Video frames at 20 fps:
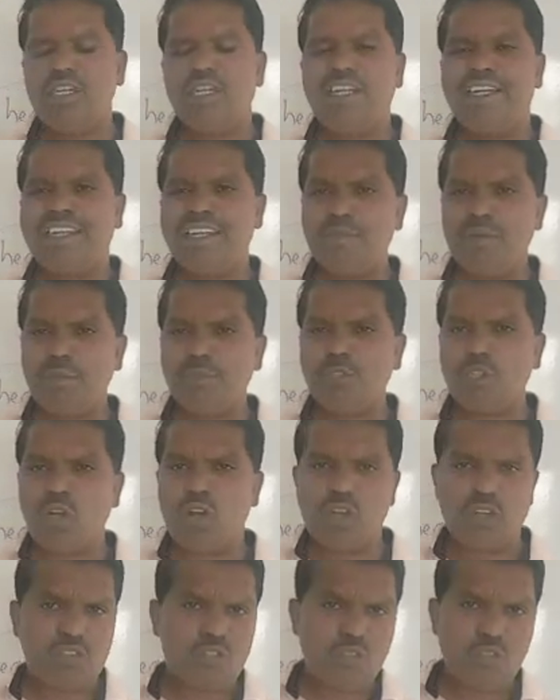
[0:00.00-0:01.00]
Name of the
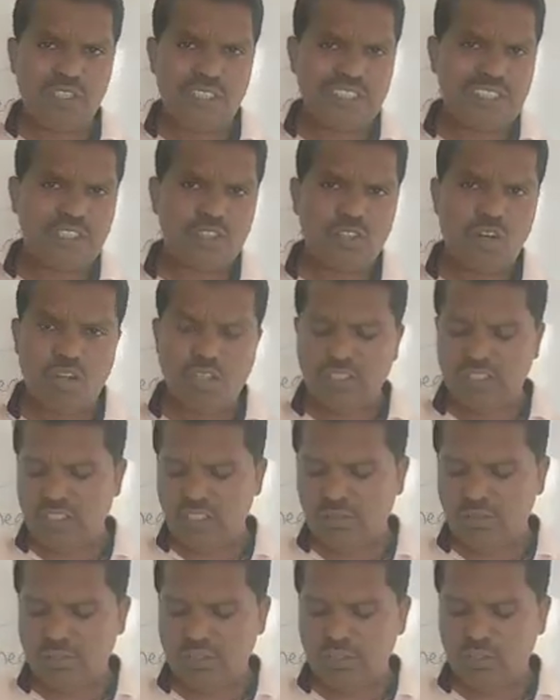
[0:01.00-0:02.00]
rock, so it's rocks
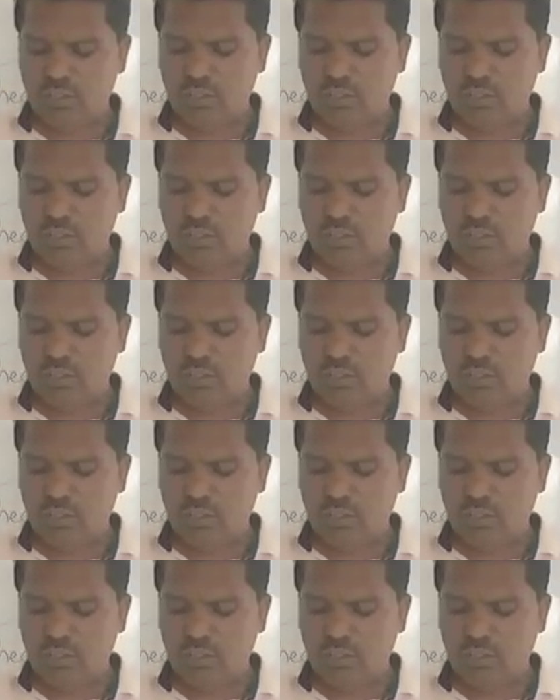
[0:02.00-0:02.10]
names.